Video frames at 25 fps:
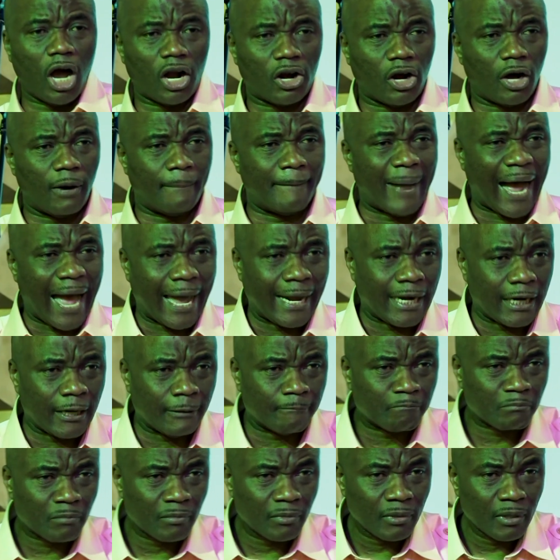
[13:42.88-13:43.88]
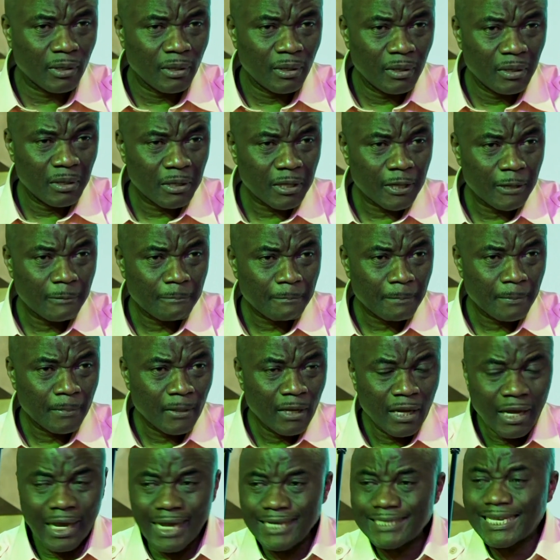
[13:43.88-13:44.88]
God Almighty.
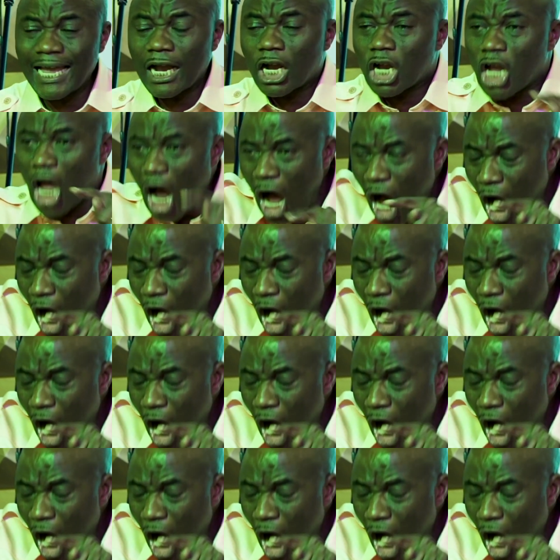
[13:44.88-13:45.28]
He's the